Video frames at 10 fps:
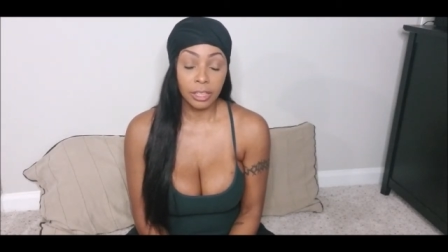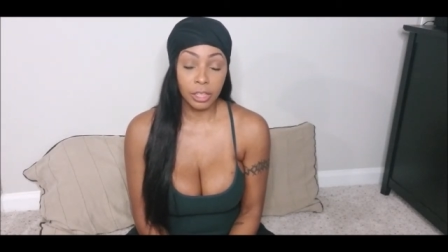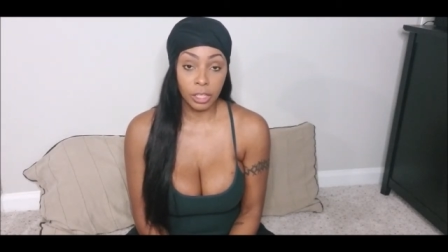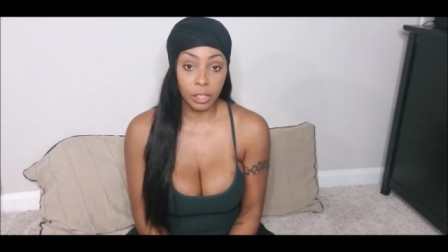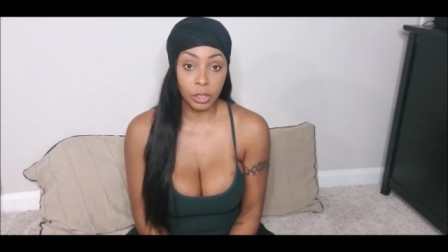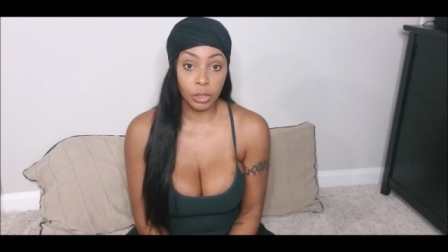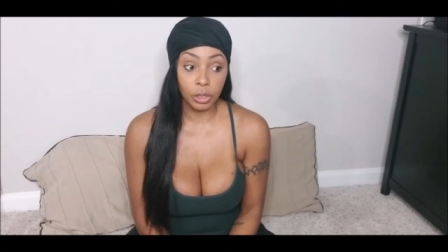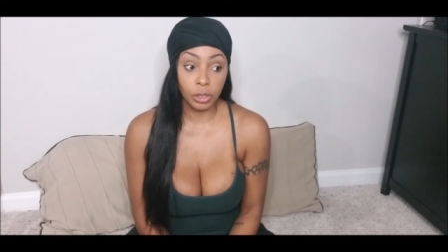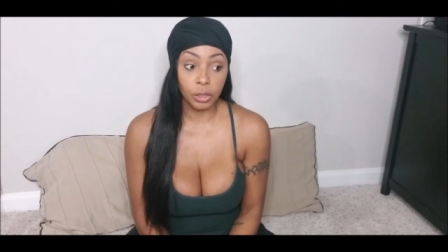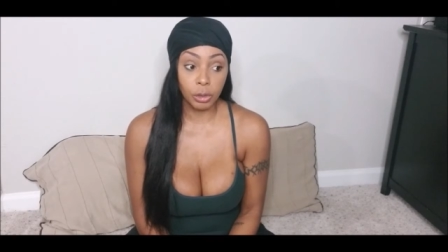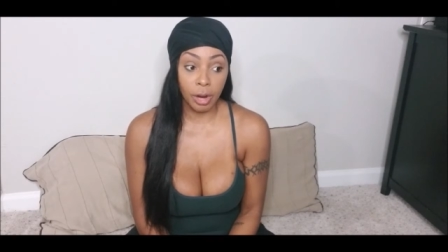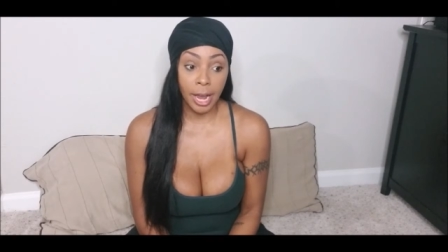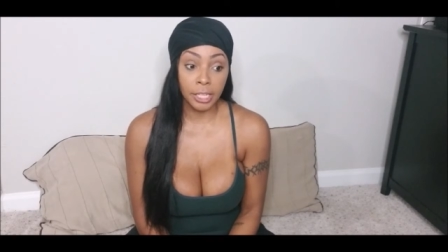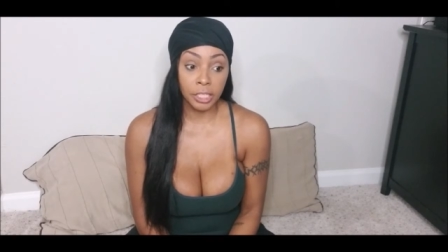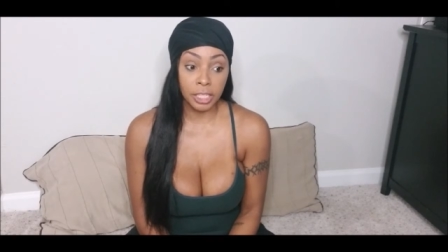the the
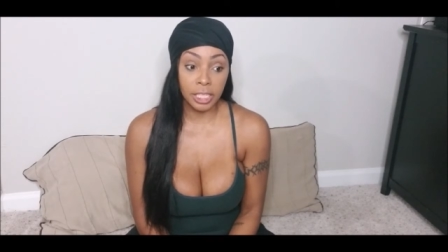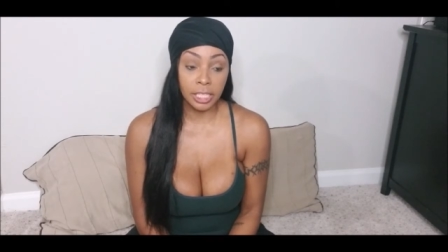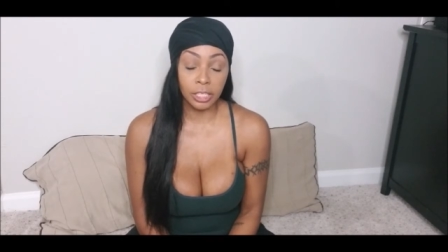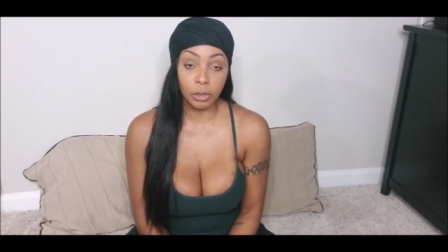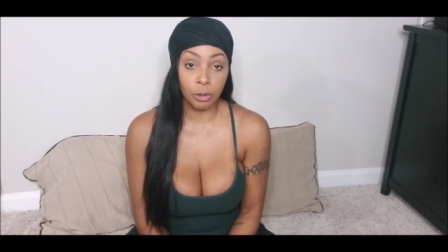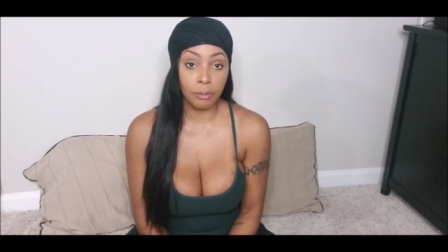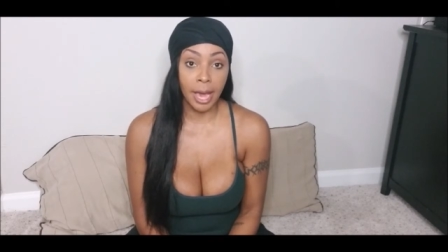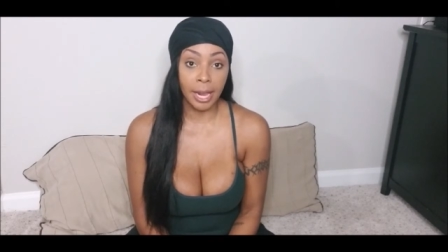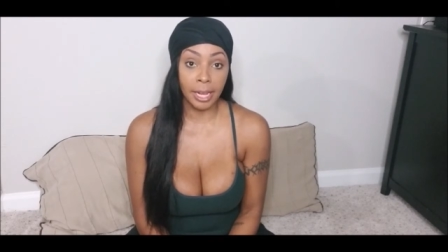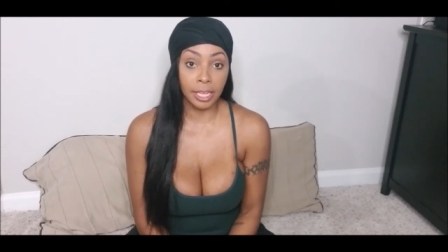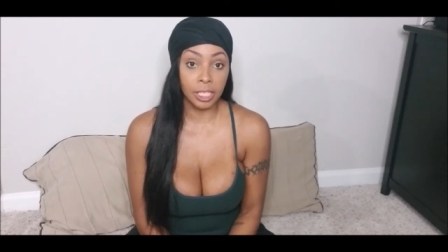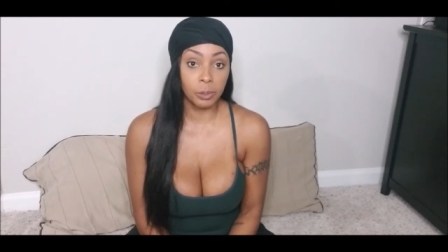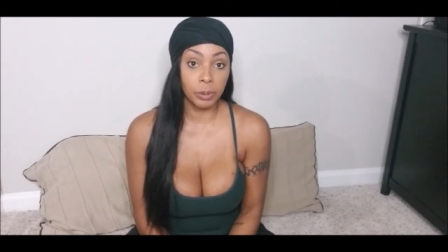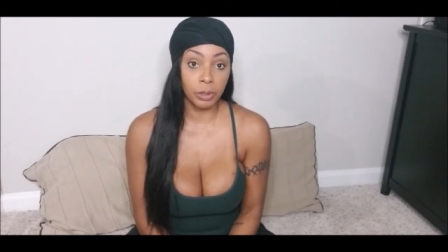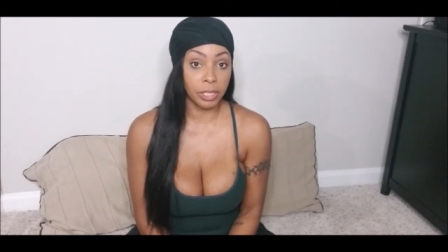tragedies and traumatic
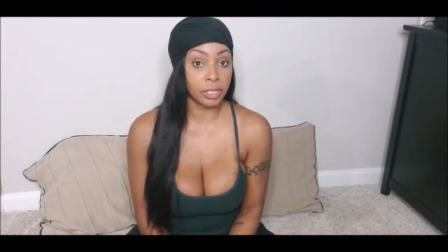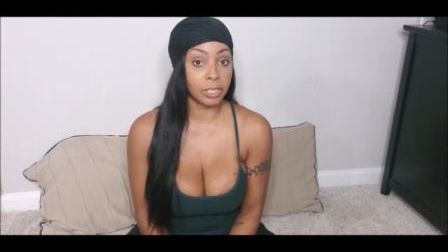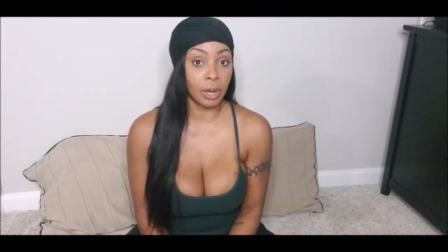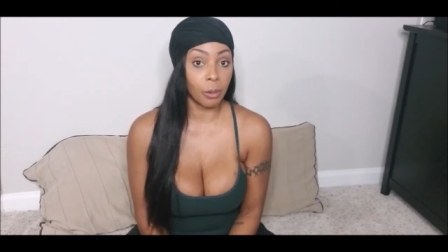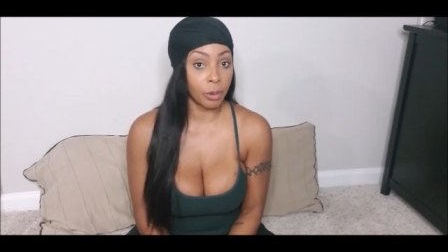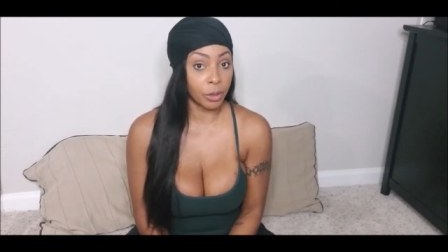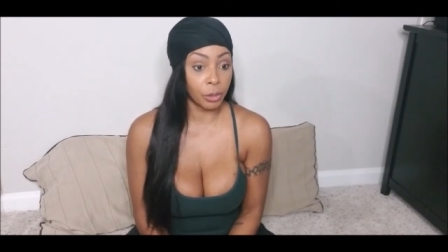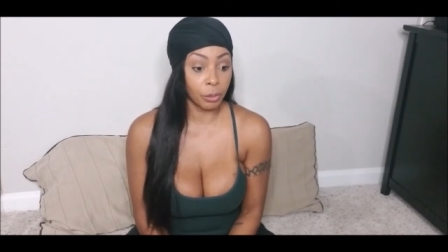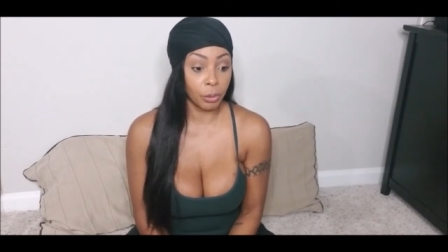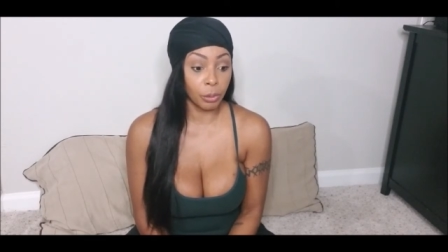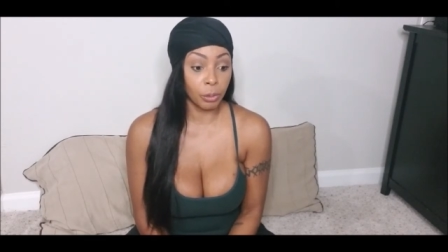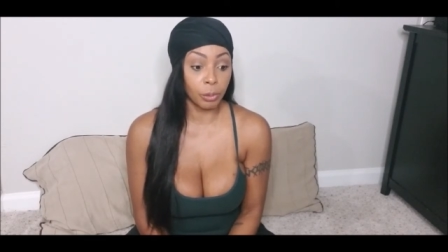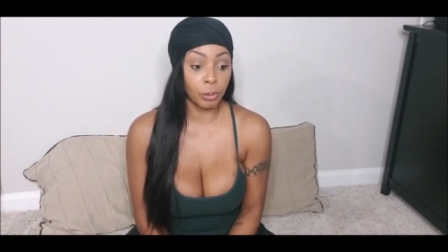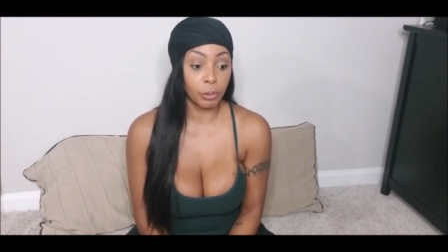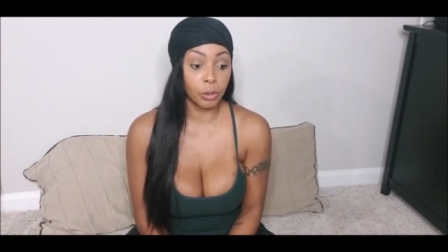experiences I went
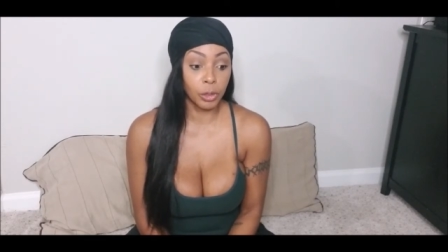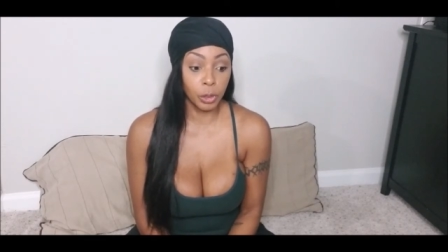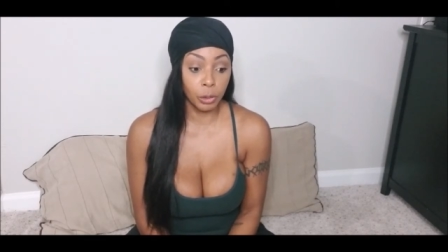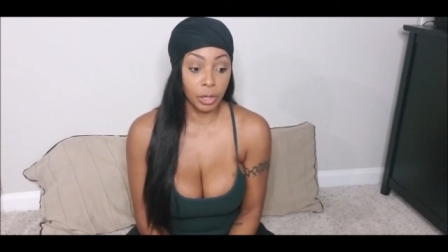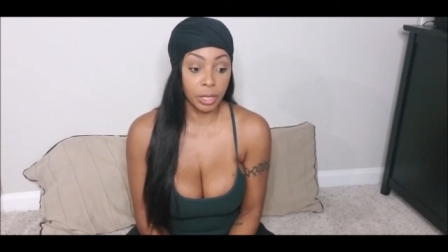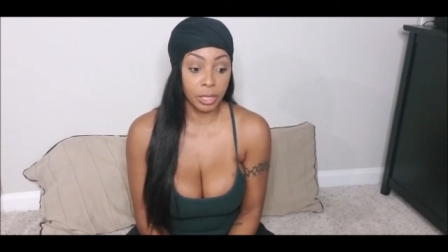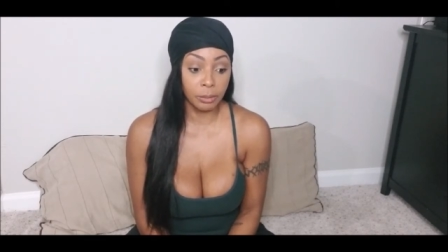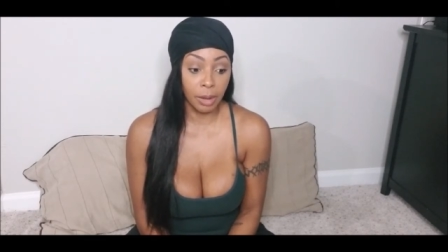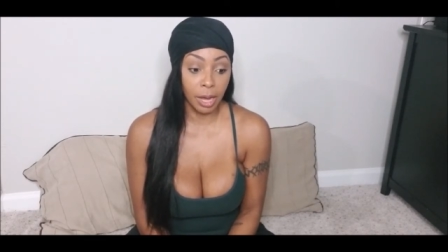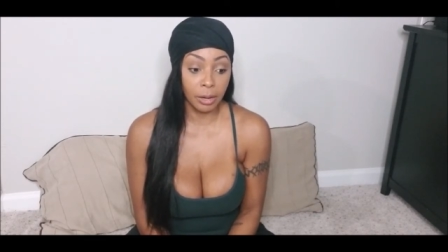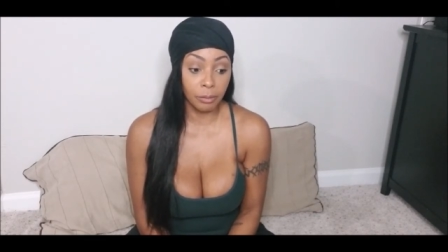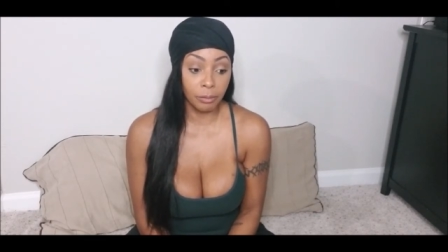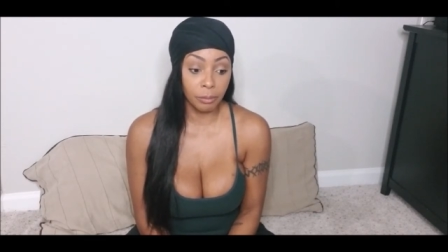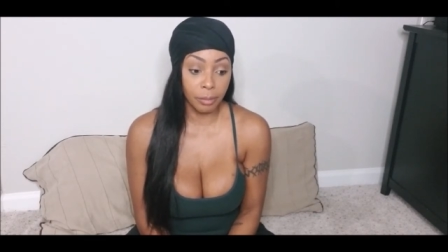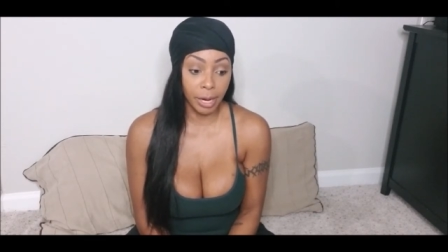through during my
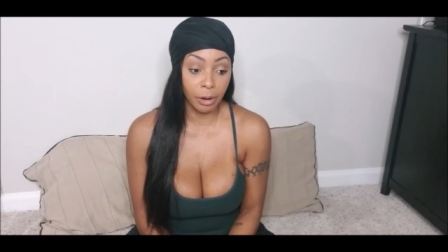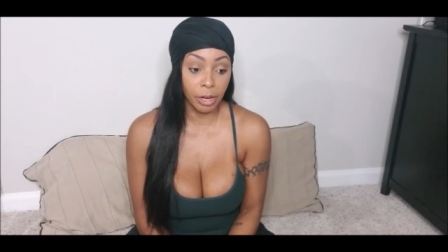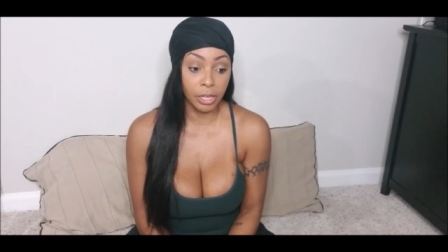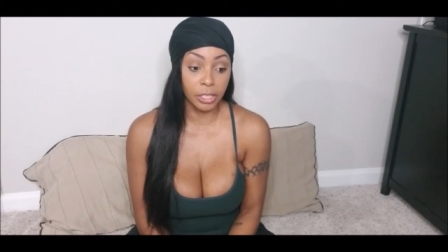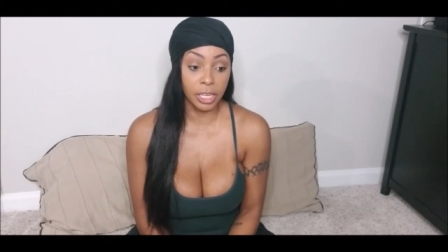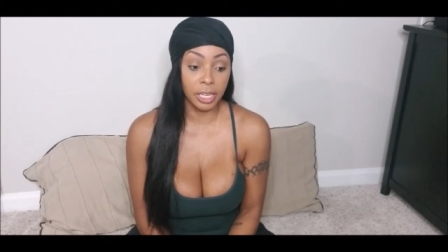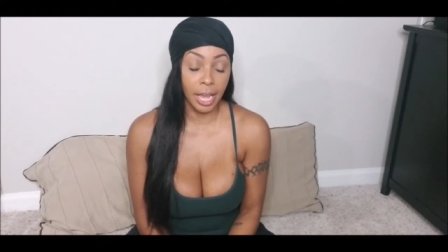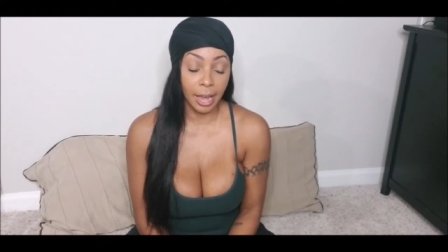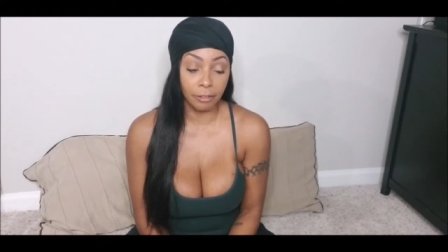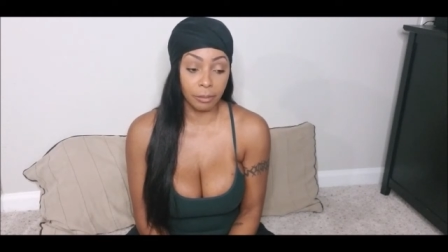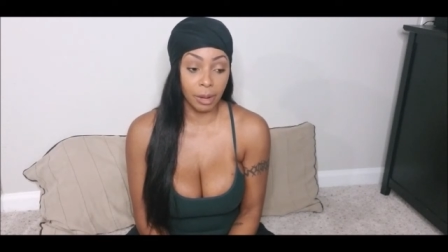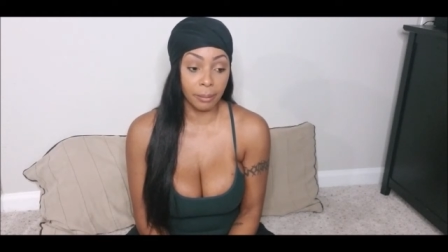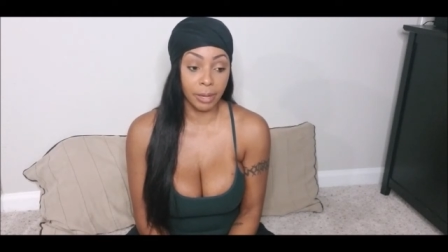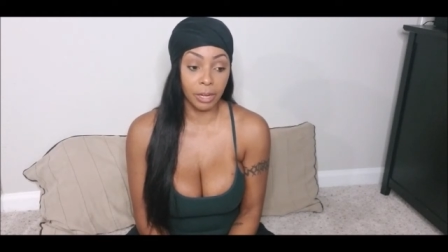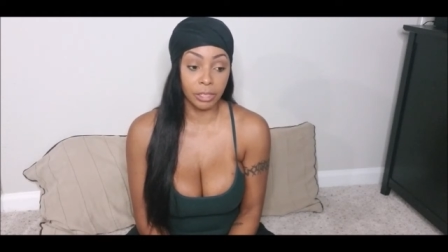marriage and after my
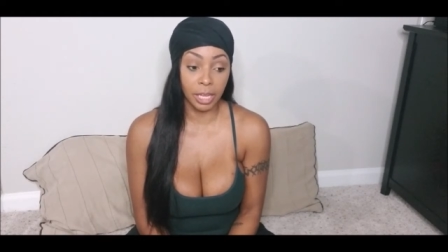marriage.